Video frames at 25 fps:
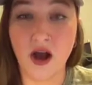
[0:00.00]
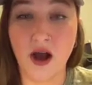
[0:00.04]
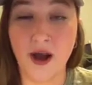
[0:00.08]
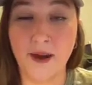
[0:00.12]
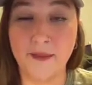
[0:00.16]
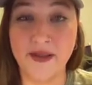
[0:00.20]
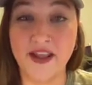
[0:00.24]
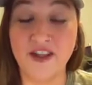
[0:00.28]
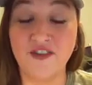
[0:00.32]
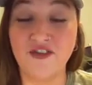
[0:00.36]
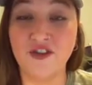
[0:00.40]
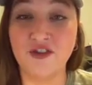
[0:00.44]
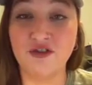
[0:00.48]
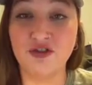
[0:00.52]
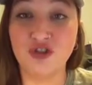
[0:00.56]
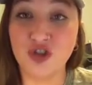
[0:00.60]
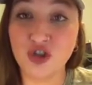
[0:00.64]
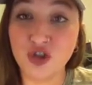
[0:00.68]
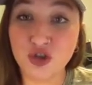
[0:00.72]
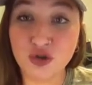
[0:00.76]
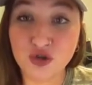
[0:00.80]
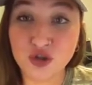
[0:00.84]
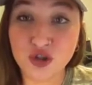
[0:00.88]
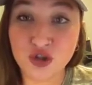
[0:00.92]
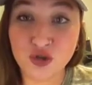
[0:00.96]
If you
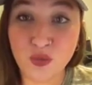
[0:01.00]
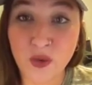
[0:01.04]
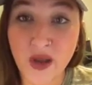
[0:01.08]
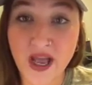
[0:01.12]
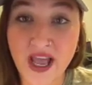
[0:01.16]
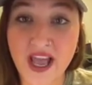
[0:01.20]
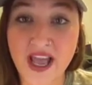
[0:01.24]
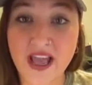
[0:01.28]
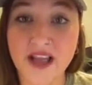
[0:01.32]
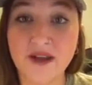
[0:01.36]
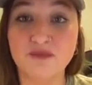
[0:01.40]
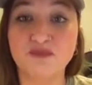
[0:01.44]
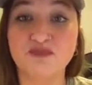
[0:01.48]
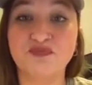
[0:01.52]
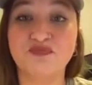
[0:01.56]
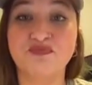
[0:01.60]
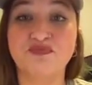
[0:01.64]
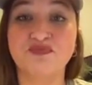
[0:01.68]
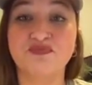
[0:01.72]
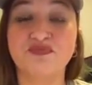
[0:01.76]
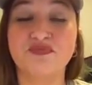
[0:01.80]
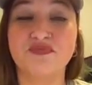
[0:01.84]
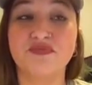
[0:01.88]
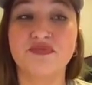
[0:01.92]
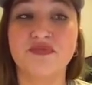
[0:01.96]
do sweat,
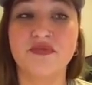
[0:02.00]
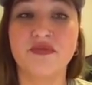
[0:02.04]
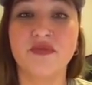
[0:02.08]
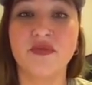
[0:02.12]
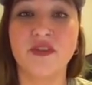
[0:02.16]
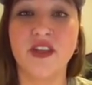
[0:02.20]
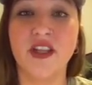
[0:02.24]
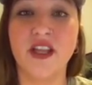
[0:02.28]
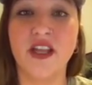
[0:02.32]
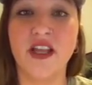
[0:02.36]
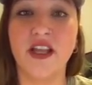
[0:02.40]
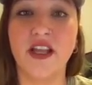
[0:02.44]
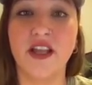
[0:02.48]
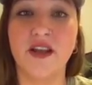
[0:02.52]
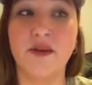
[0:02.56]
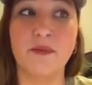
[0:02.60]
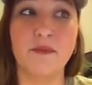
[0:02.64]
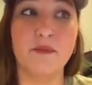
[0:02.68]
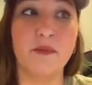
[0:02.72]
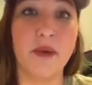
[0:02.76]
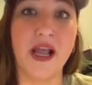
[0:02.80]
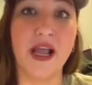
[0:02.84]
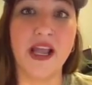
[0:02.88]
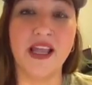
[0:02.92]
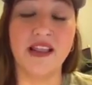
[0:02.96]
it
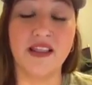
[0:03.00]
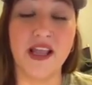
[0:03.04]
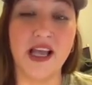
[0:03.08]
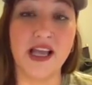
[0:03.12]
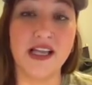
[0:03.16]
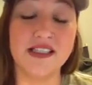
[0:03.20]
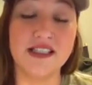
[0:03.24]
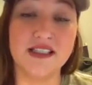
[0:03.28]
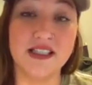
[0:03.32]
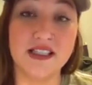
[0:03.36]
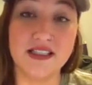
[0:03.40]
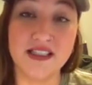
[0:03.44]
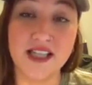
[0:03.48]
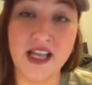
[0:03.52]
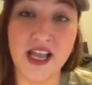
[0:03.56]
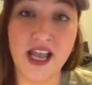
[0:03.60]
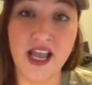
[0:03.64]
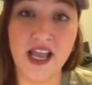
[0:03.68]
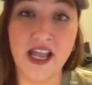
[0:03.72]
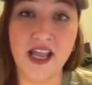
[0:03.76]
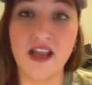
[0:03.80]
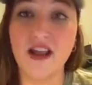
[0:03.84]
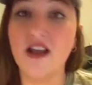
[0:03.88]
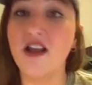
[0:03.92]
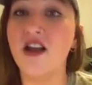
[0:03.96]
might last a
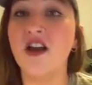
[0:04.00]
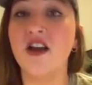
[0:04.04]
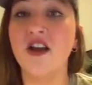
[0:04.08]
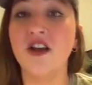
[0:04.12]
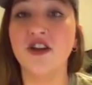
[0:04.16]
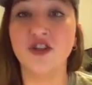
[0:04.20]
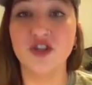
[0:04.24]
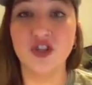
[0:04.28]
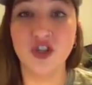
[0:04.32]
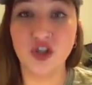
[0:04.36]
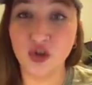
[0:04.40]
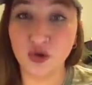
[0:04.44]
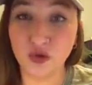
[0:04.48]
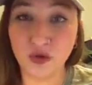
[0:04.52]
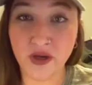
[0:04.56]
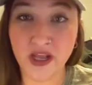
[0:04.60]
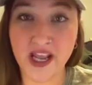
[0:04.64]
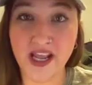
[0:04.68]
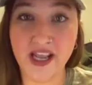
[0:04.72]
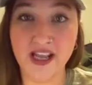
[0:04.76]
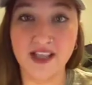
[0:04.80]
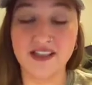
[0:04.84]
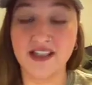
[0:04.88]
day, 2 days.